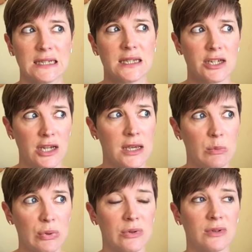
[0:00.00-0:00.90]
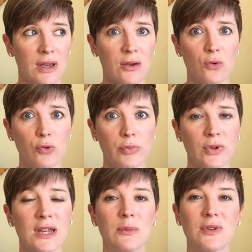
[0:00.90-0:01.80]
the shape, I hope.
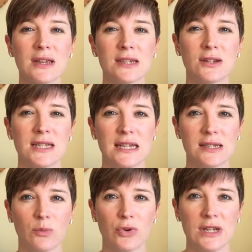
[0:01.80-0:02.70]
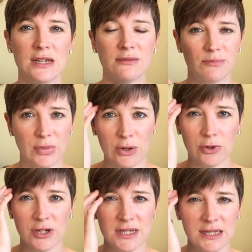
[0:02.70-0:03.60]
But that's going to take some brain
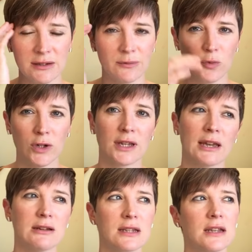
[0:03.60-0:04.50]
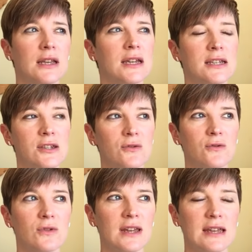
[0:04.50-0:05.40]
power to work out.
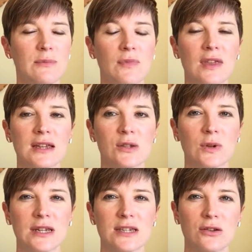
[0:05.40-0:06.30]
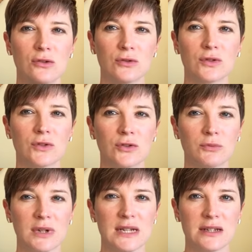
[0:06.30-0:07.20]
So that's why it's not
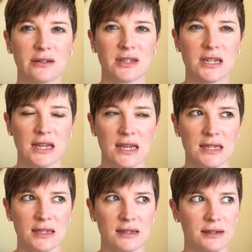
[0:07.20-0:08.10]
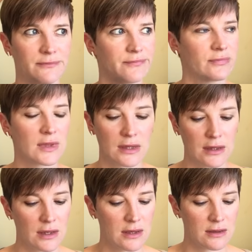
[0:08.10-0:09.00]
on my needles yet.
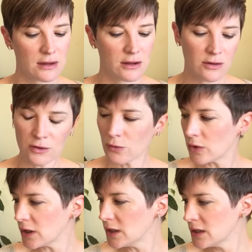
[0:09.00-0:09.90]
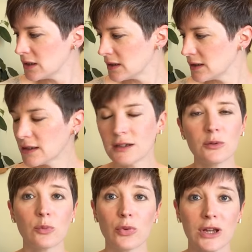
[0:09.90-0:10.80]
The other one,
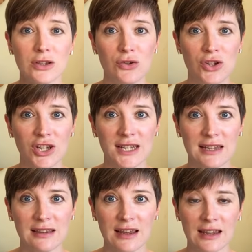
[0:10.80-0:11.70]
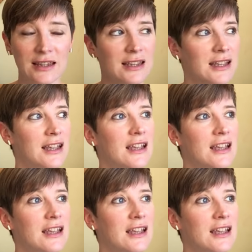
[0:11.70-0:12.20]
brand new shiny thing,